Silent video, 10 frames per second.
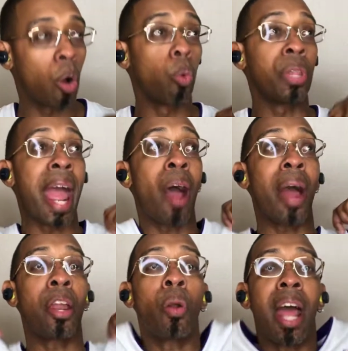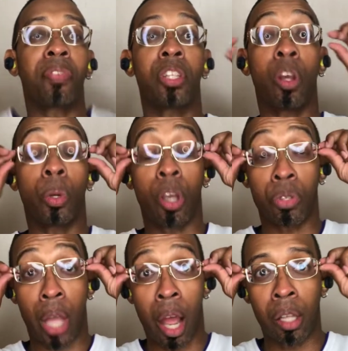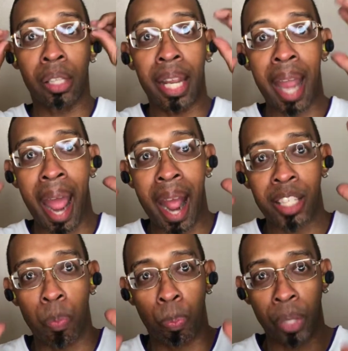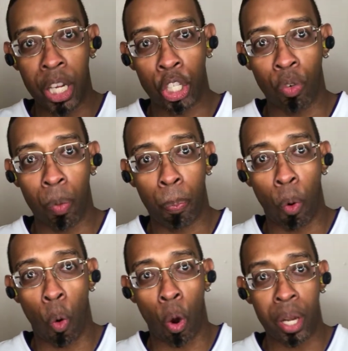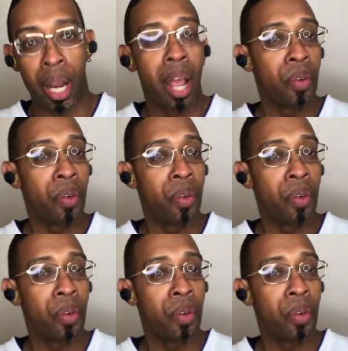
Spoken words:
So now I don't have to deal with those ugly-ass Bleacher Report